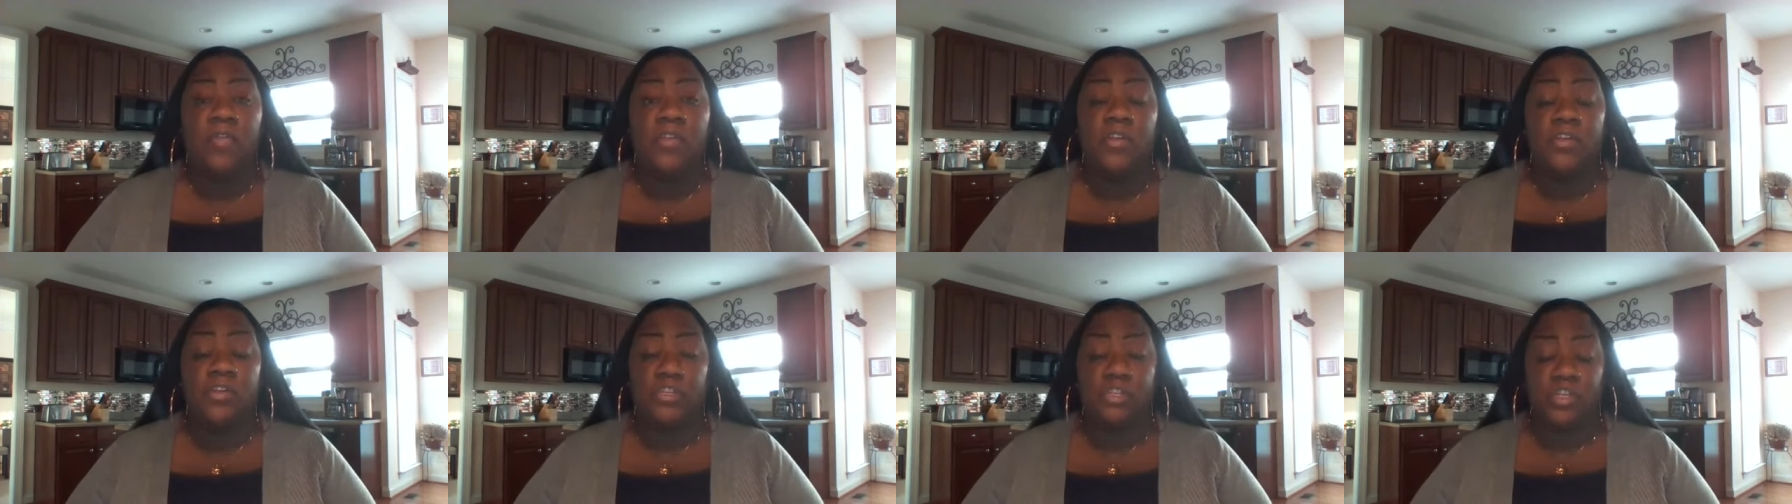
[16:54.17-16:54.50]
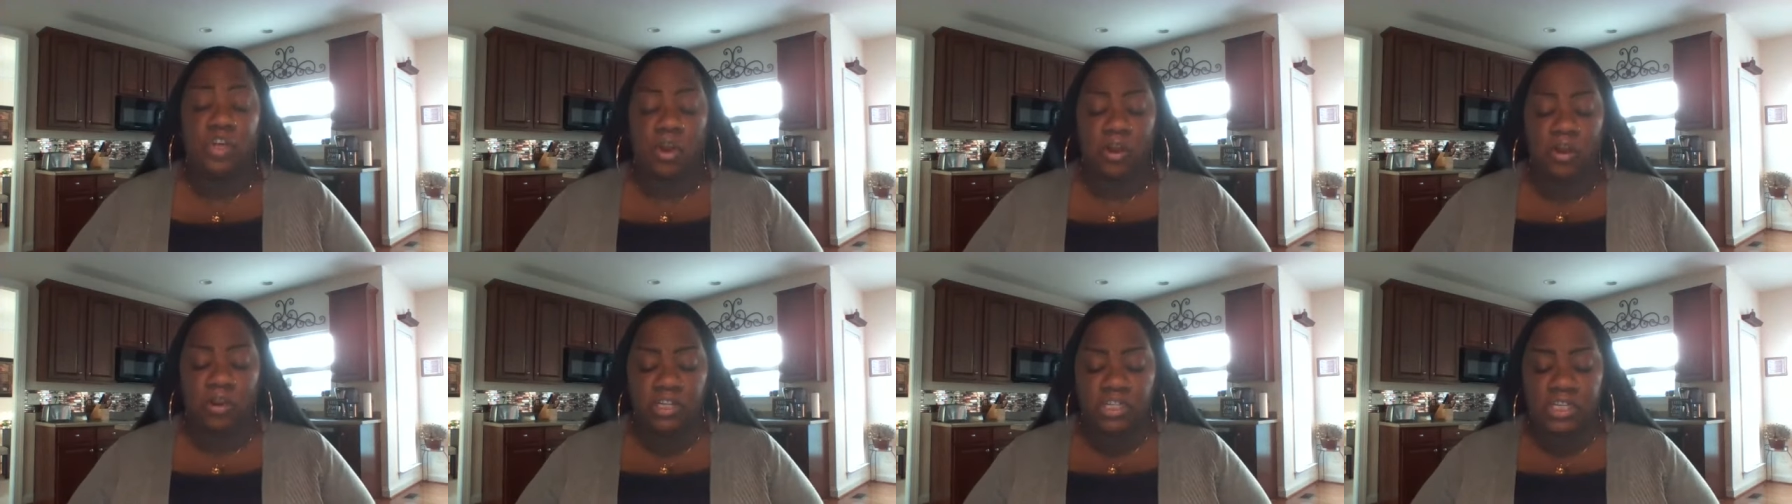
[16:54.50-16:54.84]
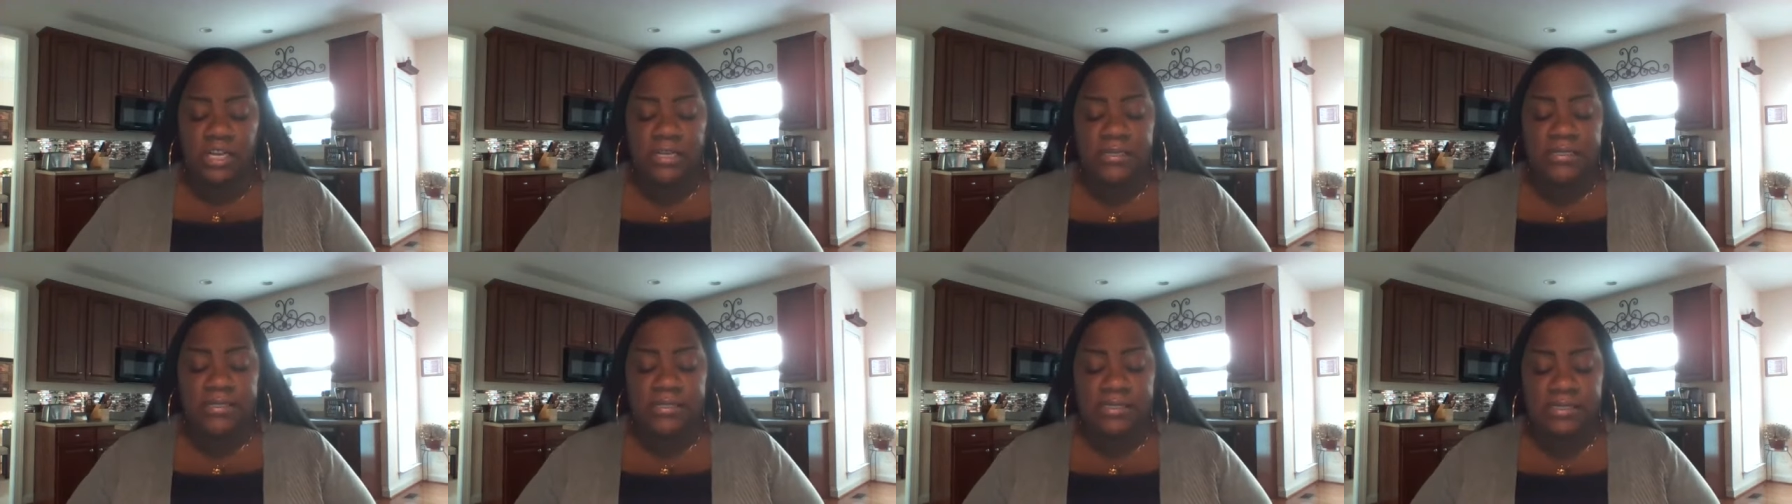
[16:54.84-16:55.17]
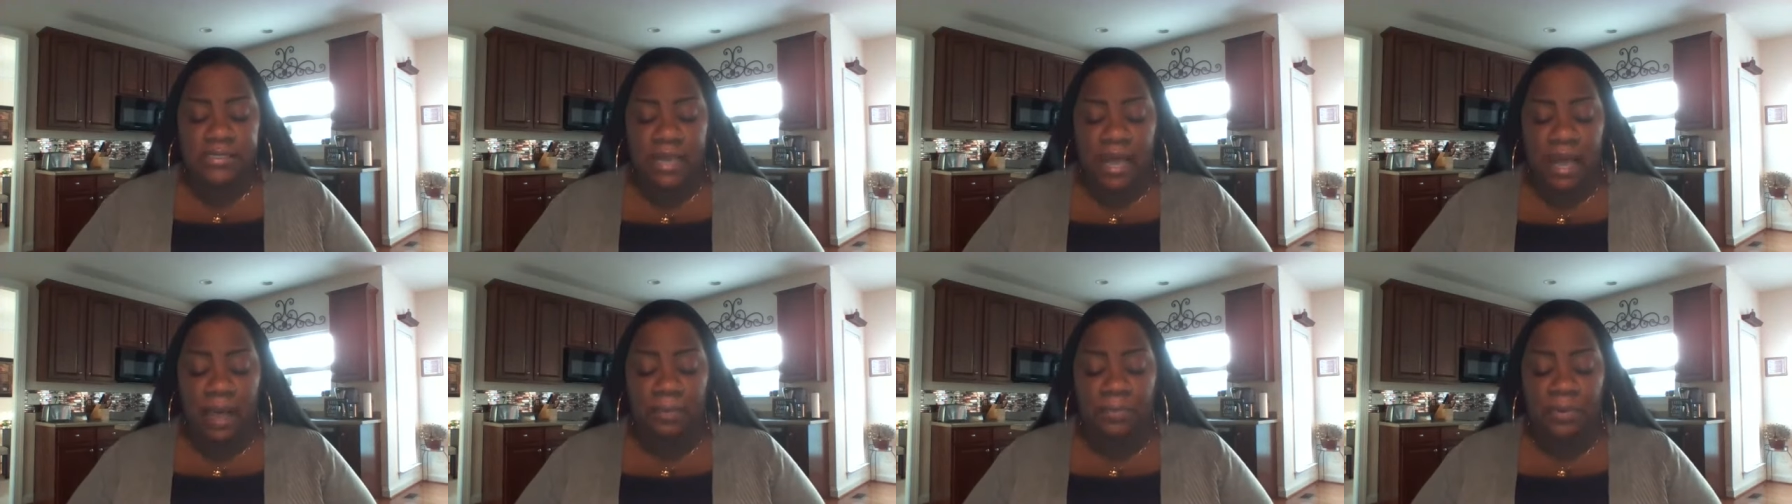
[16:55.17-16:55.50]
the church has
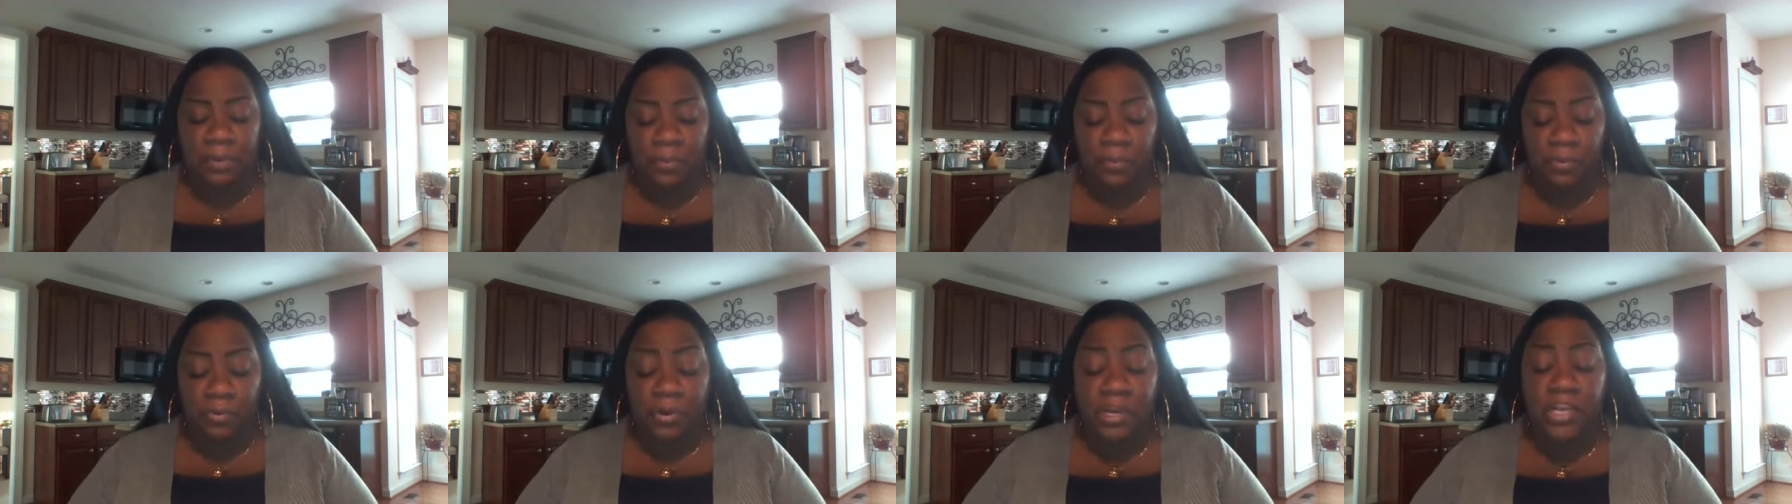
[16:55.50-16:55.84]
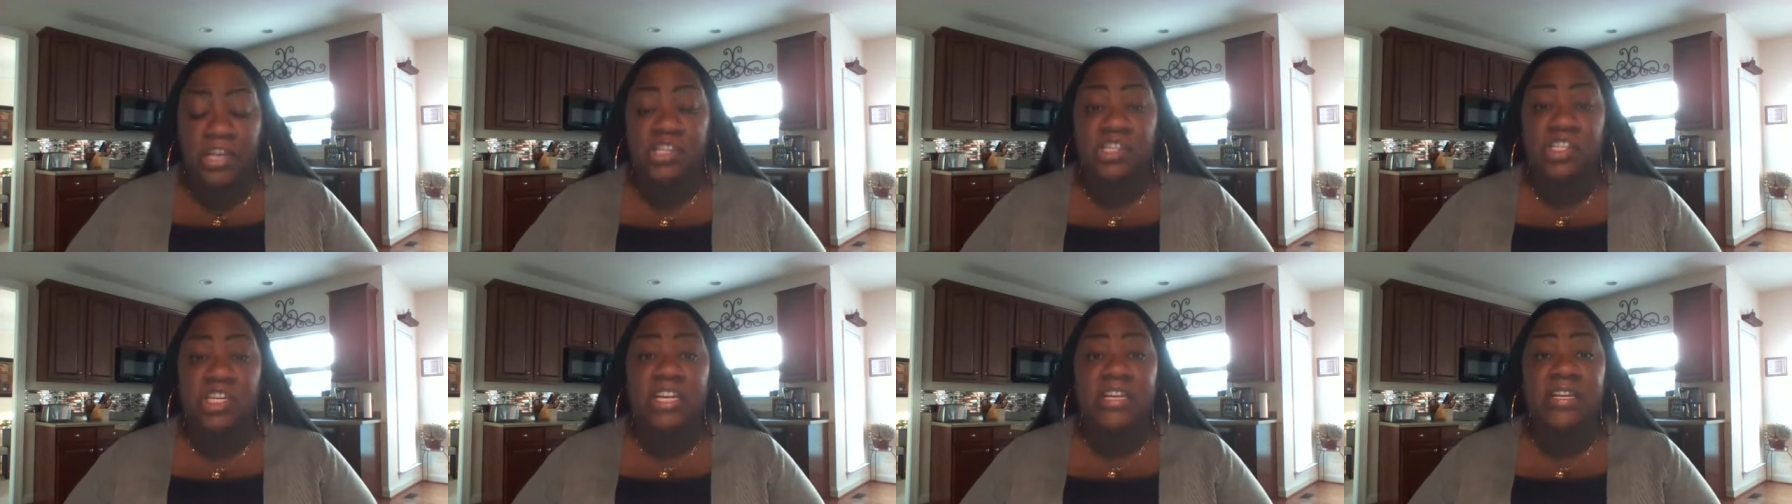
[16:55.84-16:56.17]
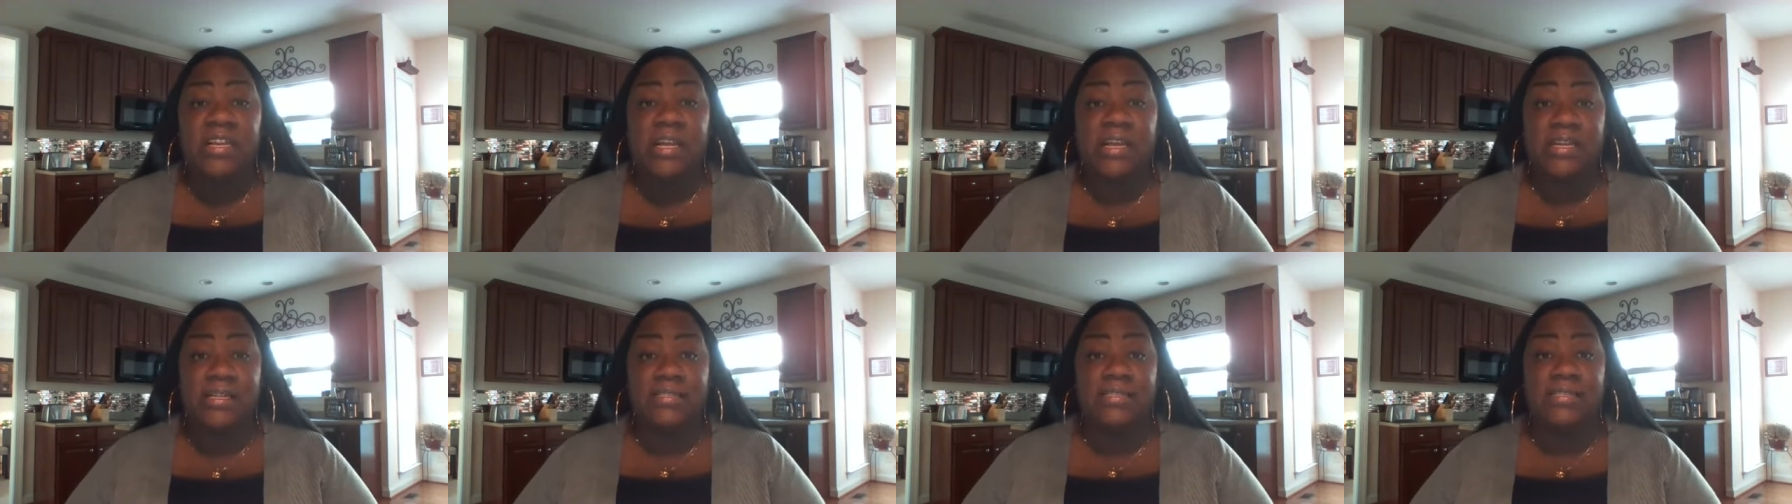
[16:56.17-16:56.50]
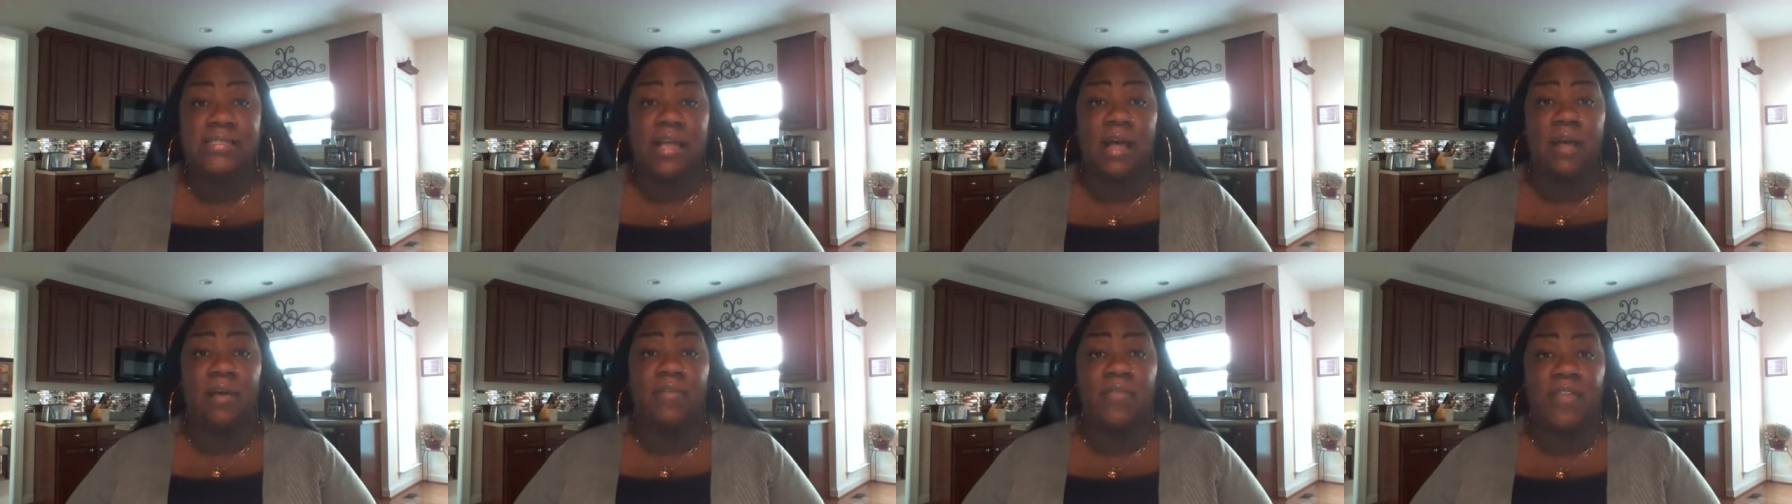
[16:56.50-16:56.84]
stopped preaching his
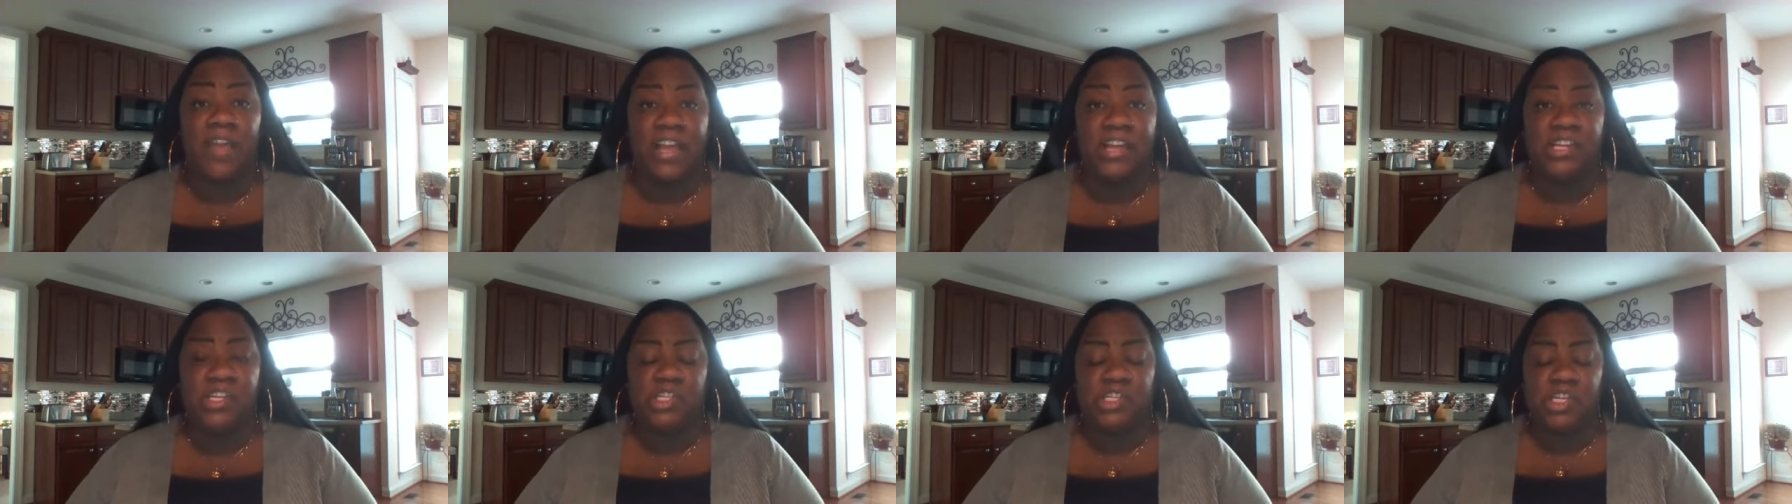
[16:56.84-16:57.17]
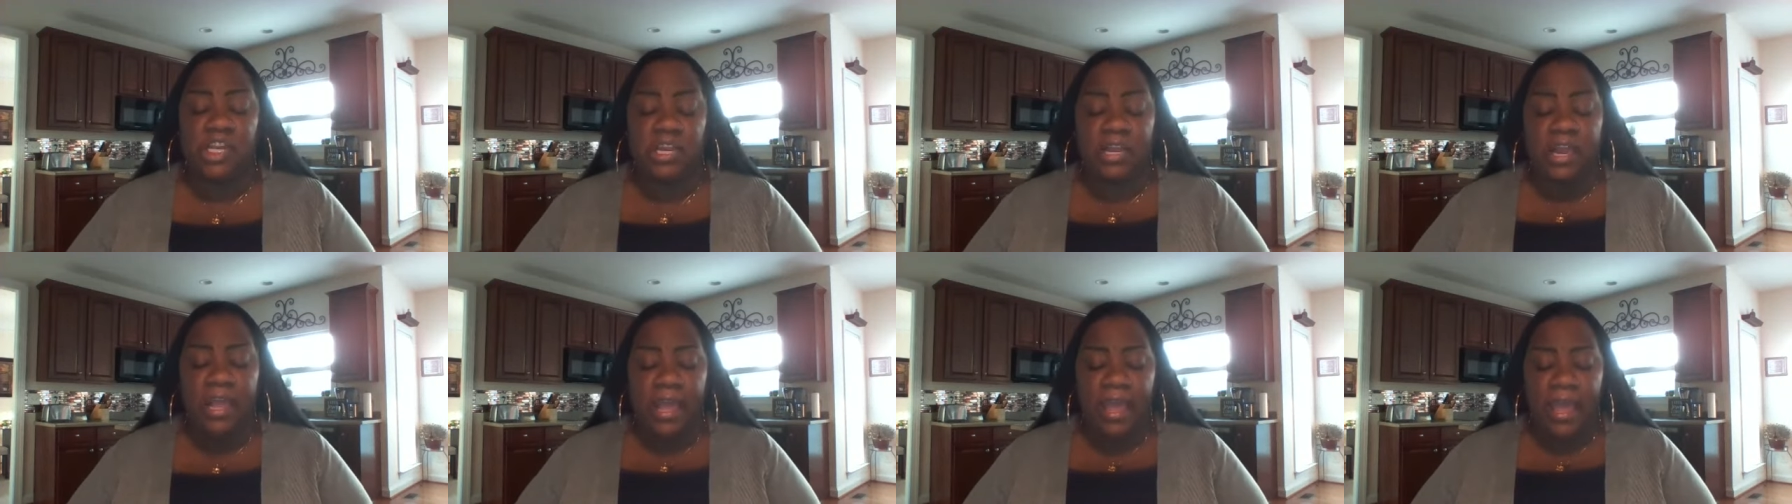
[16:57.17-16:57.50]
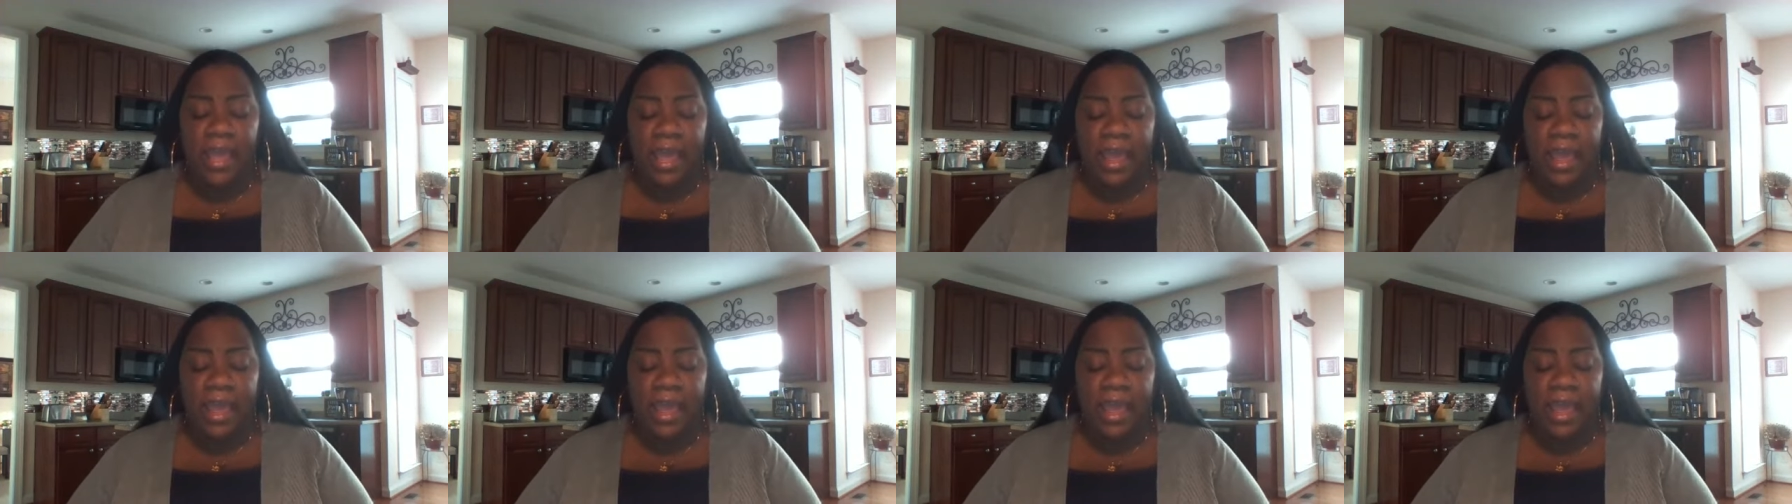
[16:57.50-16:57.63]
salvation,